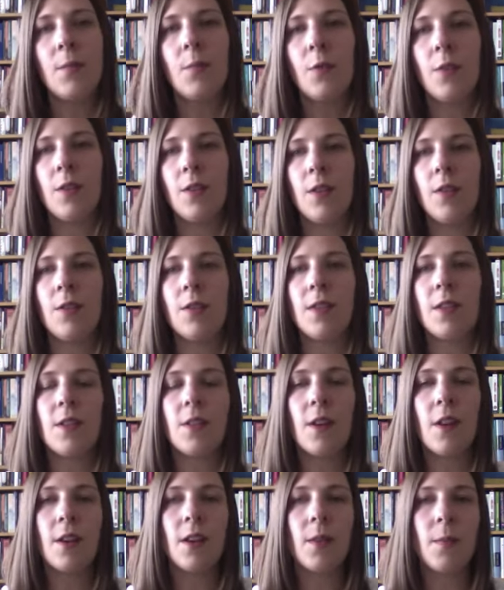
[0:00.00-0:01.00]
produced a
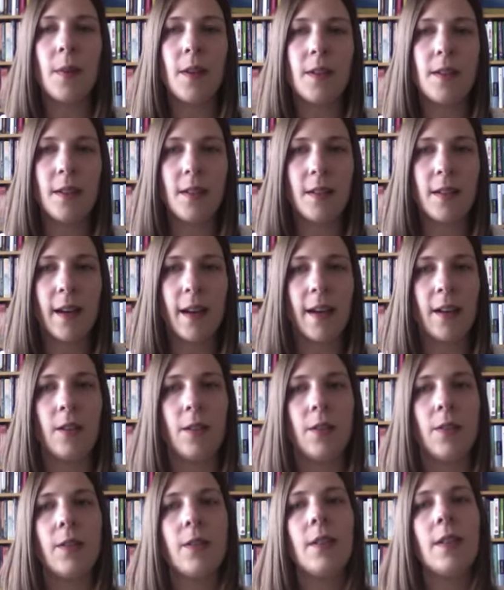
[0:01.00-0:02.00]
document
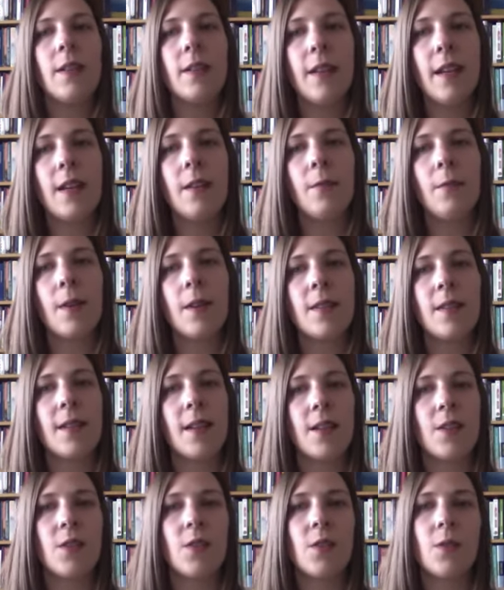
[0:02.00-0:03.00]
entitled Native
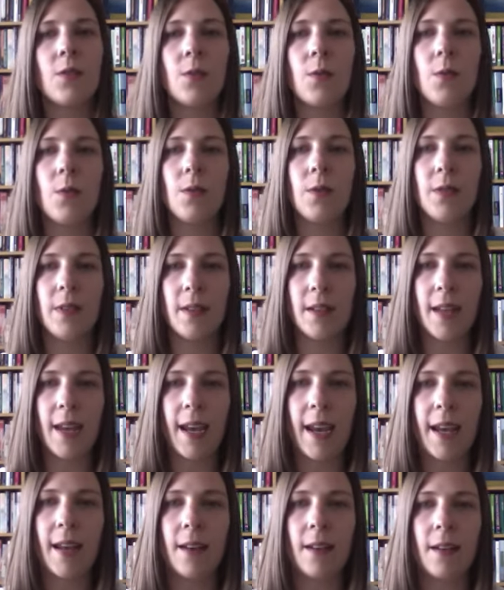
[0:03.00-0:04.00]
Residential Schools in
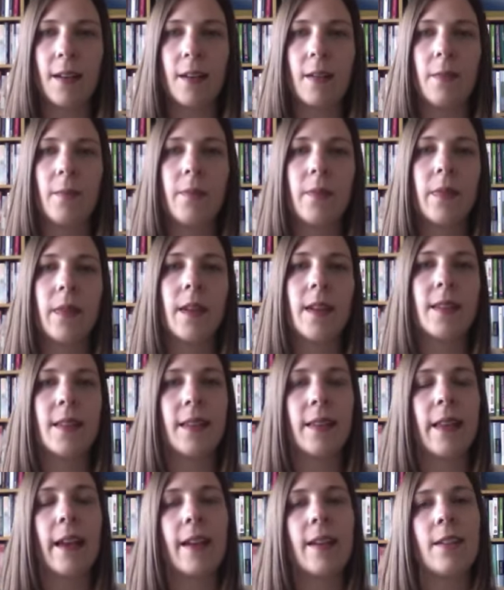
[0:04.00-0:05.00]
Canada, a
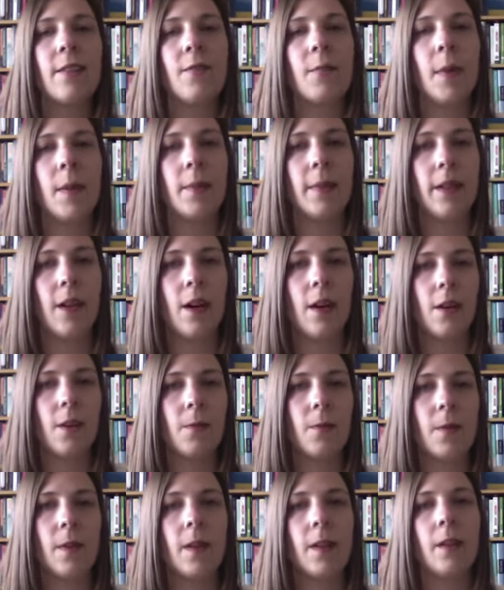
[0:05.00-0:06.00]
Selective
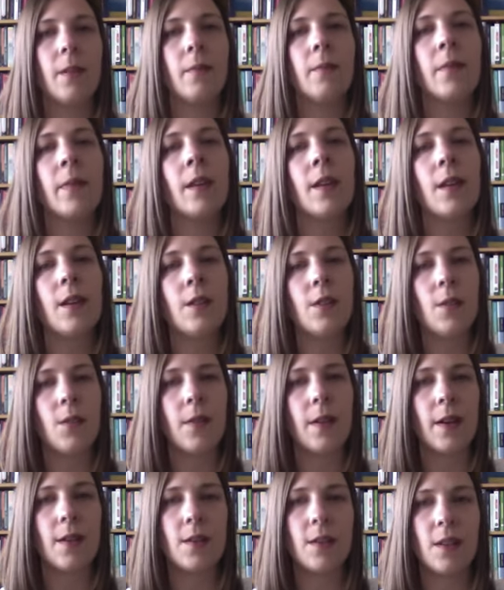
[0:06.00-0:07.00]
Bibliography, in
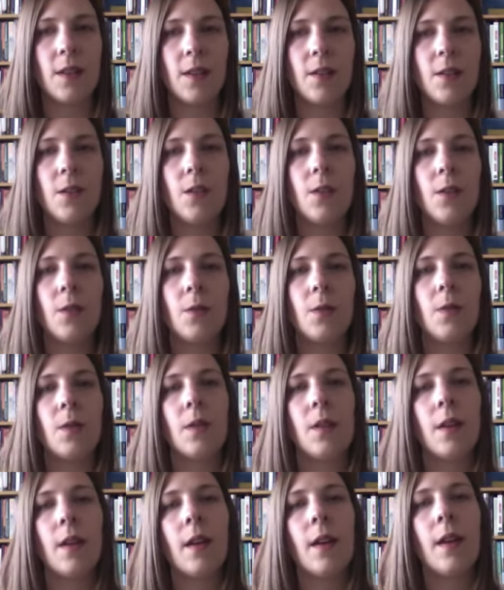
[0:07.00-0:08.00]
2002,
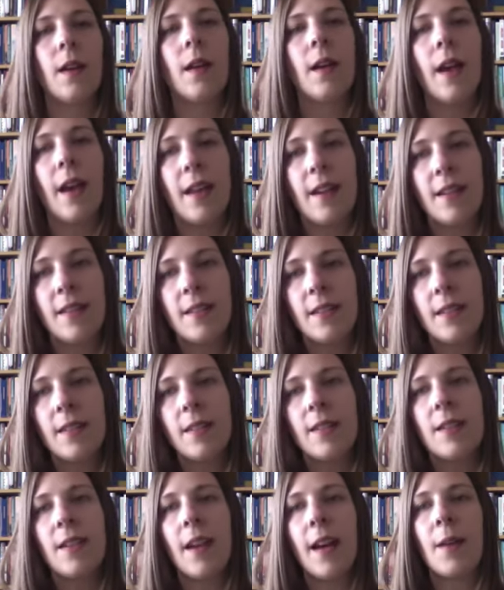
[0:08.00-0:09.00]
and
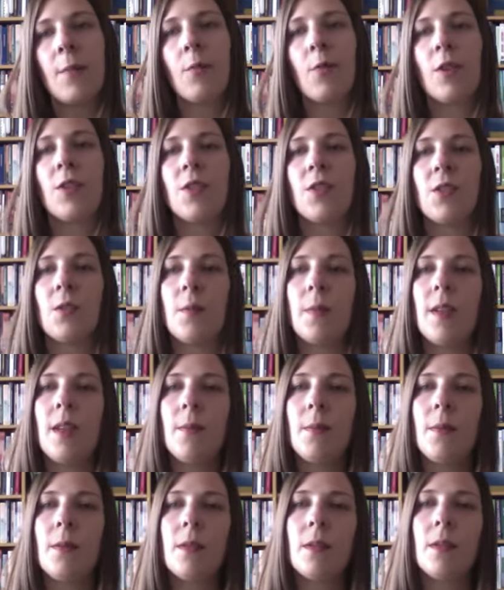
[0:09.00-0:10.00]
assisted Aboriginal
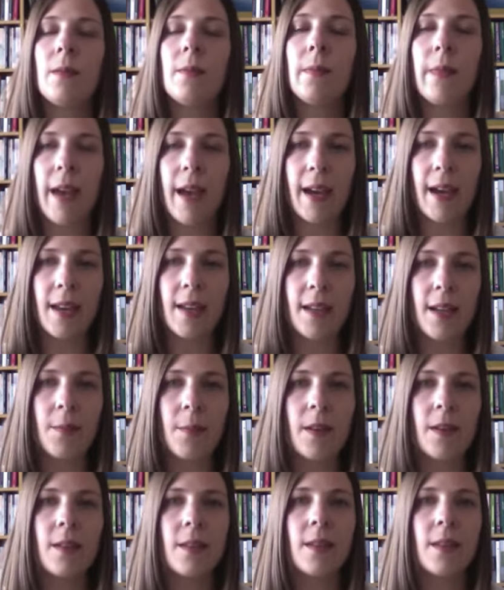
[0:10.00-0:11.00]
people,
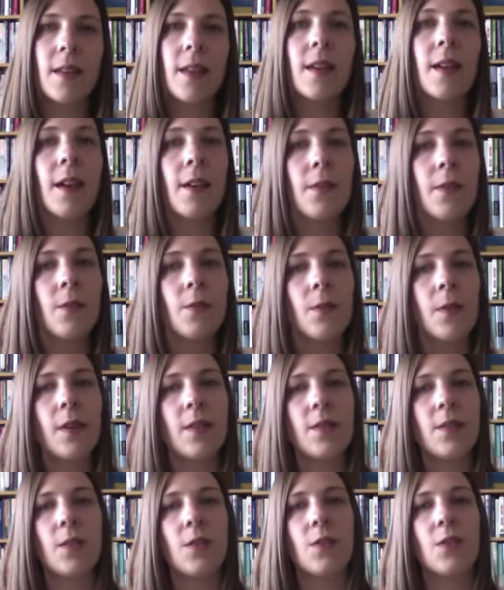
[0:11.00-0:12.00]
academics, and other
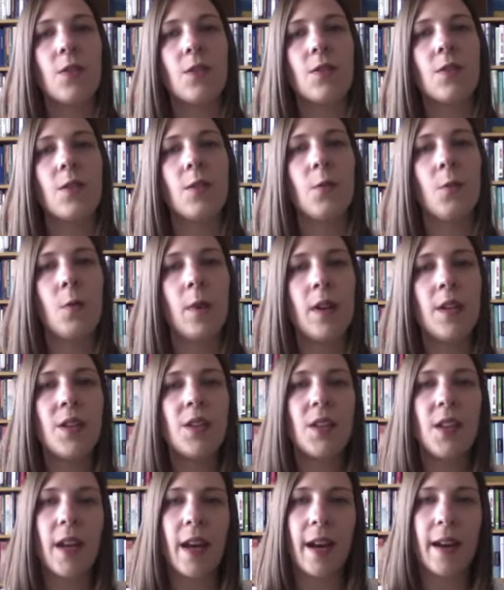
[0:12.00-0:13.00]
researchers who wished
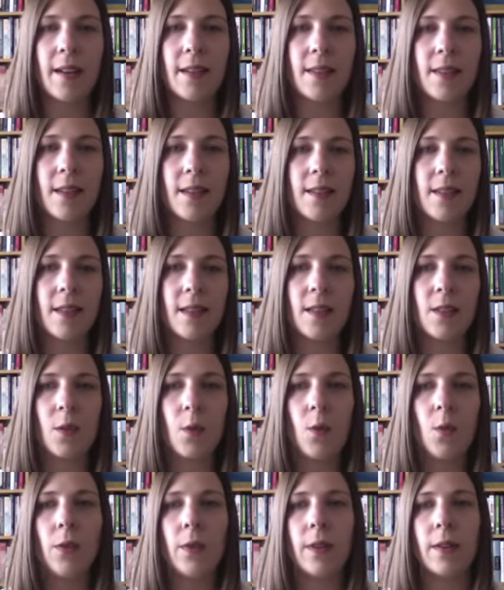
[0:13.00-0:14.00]
to access these
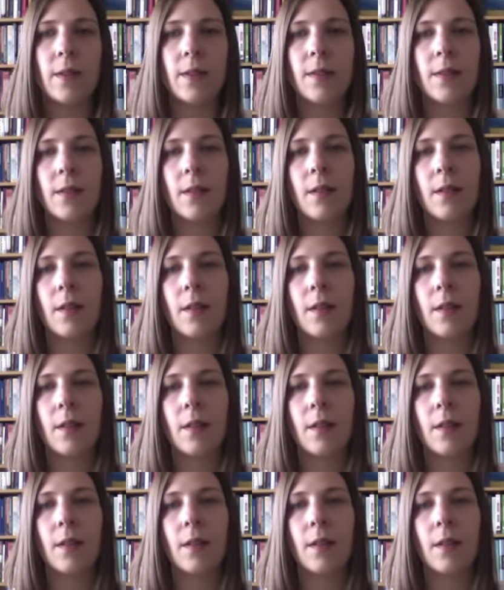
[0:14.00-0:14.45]
holdings.